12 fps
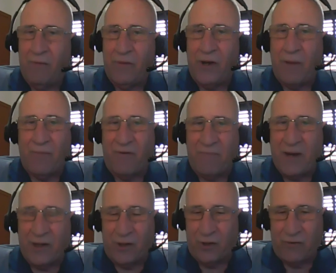the number of
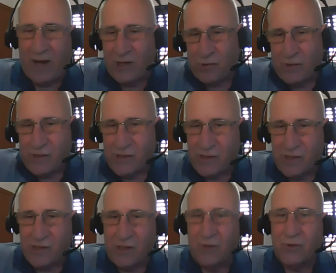medical graduates
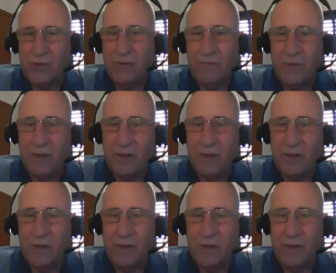is huge. Yeah.